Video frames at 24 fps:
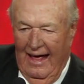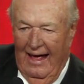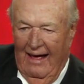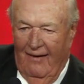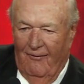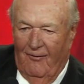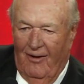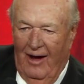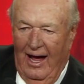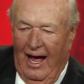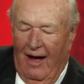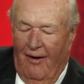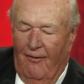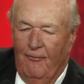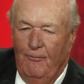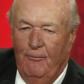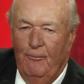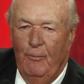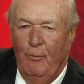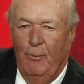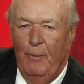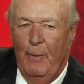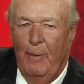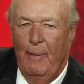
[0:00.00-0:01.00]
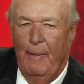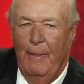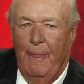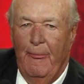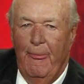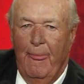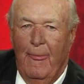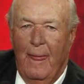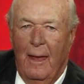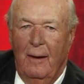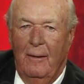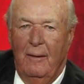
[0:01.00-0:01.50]
Well,
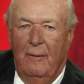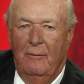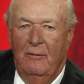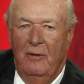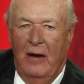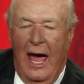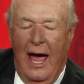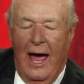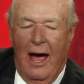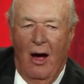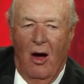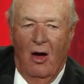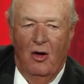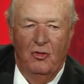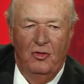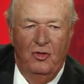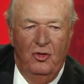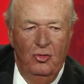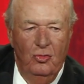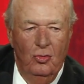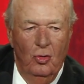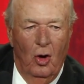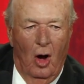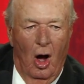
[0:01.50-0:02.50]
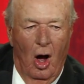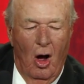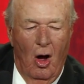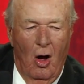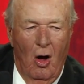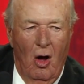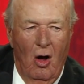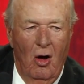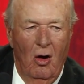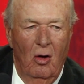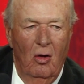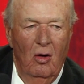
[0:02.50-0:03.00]
now, to
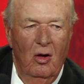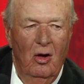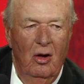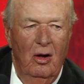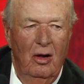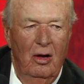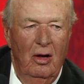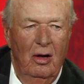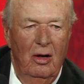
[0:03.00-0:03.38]
all,